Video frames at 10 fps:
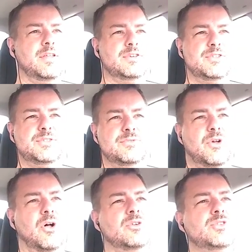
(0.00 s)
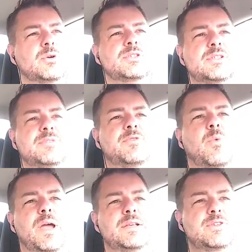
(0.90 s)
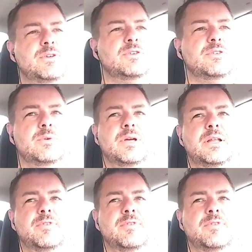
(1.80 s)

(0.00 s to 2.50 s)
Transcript: There's all sorts of different ways you can do it.